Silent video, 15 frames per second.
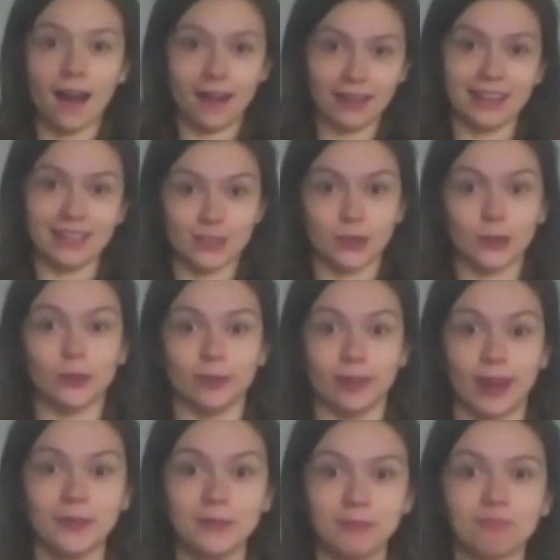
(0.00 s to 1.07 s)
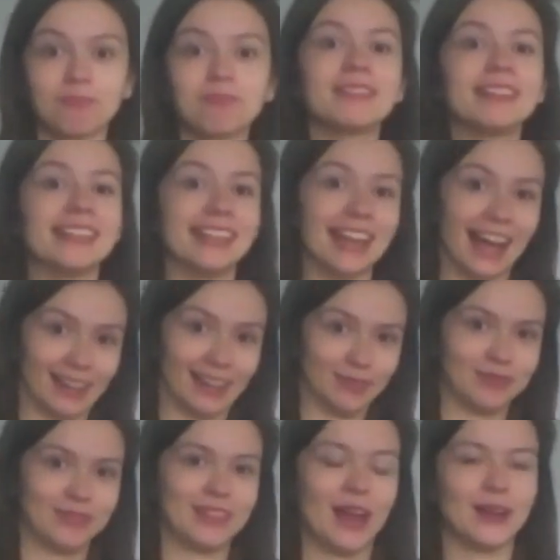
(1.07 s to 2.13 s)
It's cool, no? Yeah.
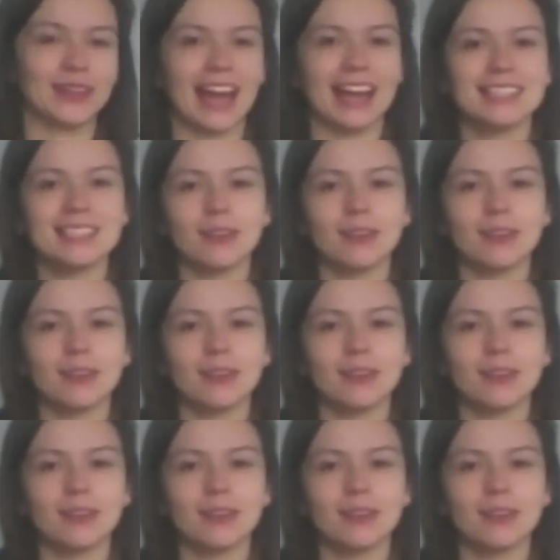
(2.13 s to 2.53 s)
Okay,